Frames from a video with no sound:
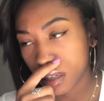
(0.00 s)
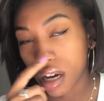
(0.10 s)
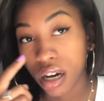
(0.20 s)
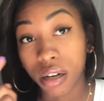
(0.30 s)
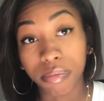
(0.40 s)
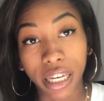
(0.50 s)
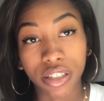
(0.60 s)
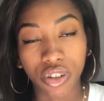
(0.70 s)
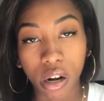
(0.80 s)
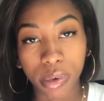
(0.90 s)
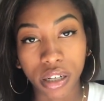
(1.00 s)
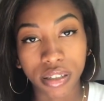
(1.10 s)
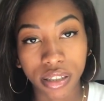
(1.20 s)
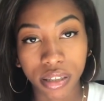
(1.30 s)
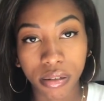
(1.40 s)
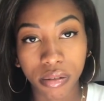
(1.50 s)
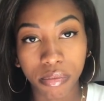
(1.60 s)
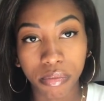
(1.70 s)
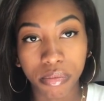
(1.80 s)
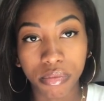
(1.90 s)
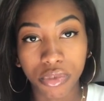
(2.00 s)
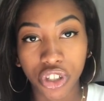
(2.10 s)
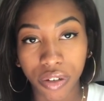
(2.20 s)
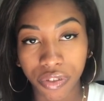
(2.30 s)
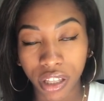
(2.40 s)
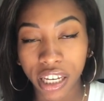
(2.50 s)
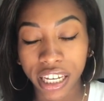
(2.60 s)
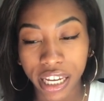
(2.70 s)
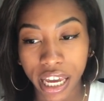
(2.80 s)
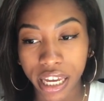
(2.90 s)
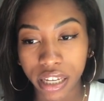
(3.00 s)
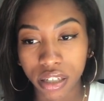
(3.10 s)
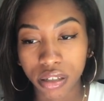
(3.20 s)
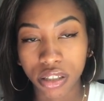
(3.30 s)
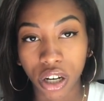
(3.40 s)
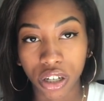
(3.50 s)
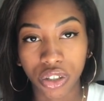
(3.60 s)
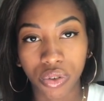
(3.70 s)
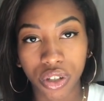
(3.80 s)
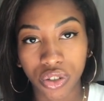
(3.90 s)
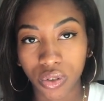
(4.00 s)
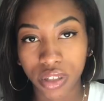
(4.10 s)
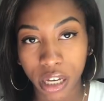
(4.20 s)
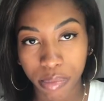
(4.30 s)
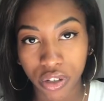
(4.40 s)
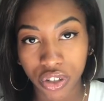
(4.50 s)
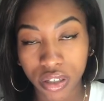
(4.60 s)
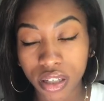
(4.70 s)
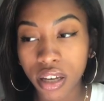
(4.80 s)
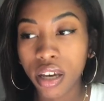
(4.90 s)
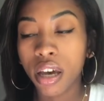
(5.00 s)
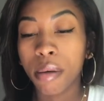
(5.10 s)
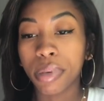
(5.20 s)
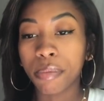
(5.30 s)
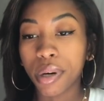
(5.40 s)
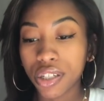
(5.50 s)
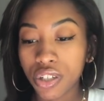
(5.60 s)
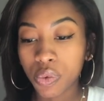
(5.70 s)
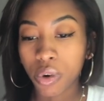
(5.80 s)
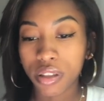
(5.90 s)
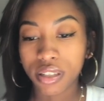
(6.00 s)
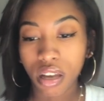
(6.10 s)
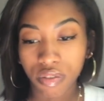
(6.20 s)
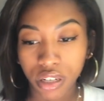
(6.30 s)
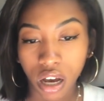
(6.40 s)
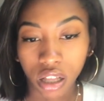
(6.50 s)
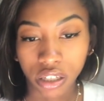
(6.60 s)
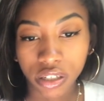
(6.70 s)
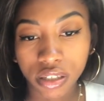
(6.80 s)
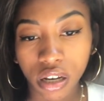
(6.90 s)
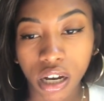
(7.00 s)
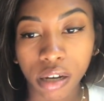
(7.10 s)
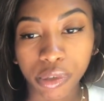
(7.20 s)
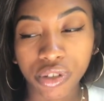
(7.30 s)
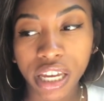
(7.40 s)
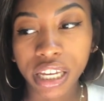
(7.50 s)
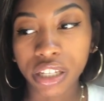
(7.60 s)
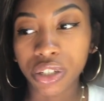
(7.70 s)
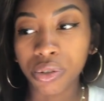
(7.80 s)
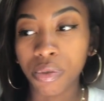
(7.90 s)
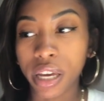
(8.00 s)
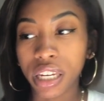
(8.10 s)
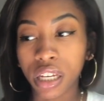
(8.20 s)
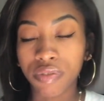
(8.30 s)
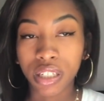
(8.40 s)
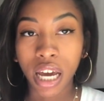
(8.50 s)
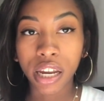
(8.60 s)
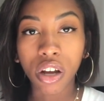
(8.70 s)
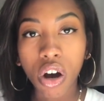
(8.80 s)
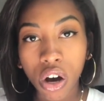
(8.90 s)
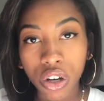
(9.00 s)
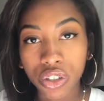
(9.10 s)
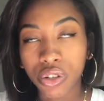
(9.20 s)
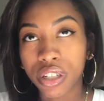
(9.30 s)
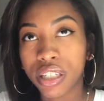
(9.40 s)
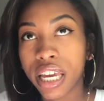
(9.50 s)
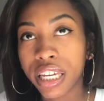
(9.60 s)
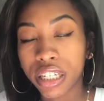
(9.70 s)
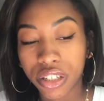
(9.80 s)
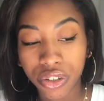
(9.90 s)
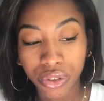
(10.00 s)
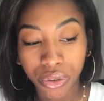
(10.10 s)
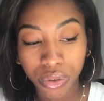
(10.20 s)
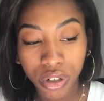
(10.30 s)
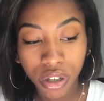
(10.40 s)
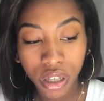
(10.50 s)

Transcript: um, like Starbucks, Chick-fil-A, and Dunkin' Donuts don't take punches. But a punch is worth $7. Um, you take it to any of the dining halls. You can take it to